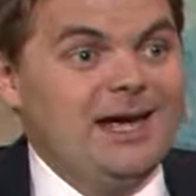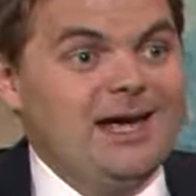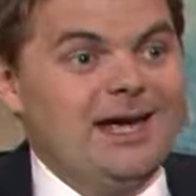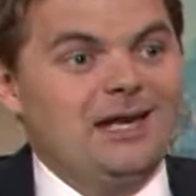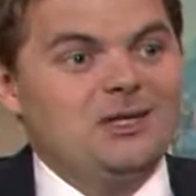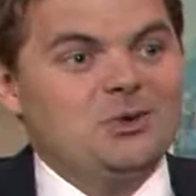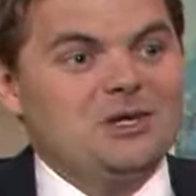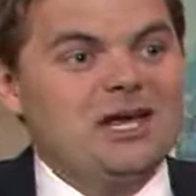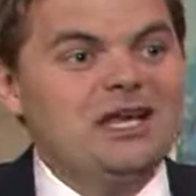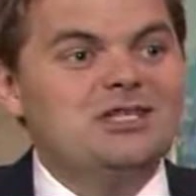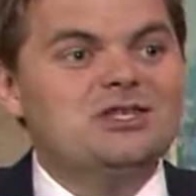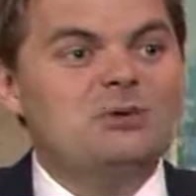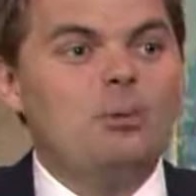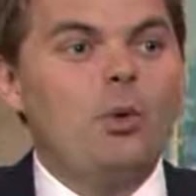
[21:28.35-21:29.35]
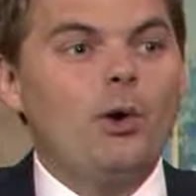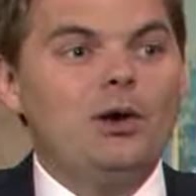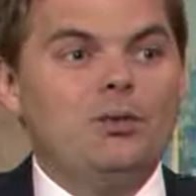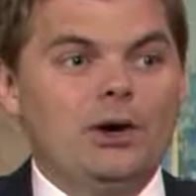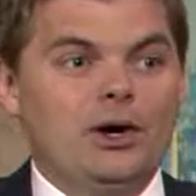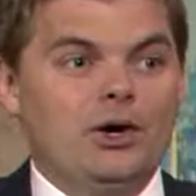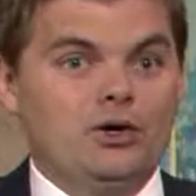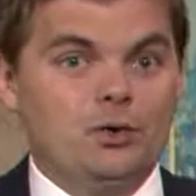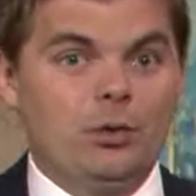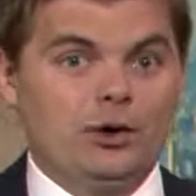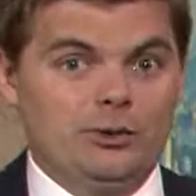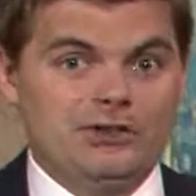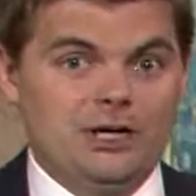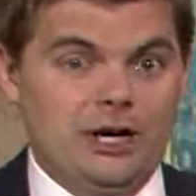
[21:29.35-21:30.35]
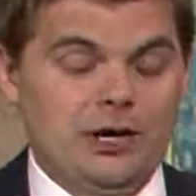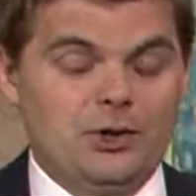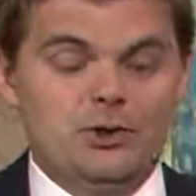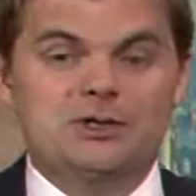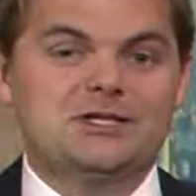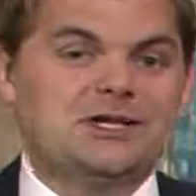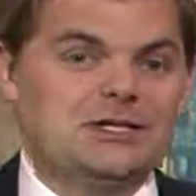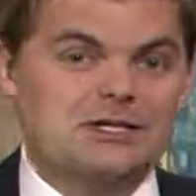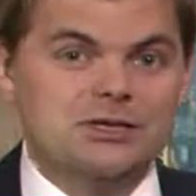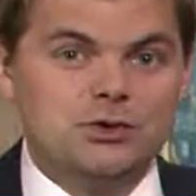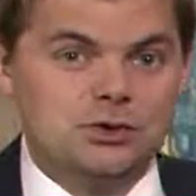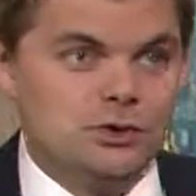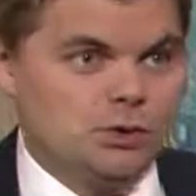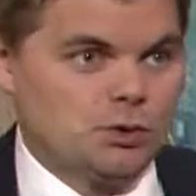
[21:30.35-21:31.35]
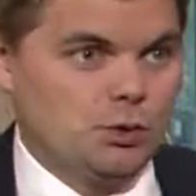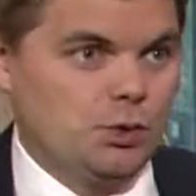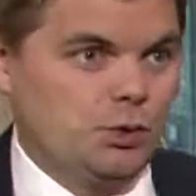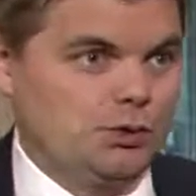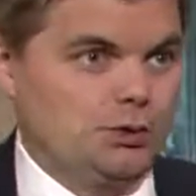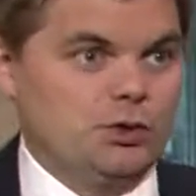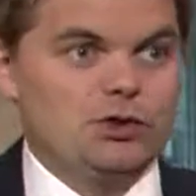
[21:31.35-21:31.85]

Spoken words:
And you're getting to the point where you want to retire, you're 62 years old, or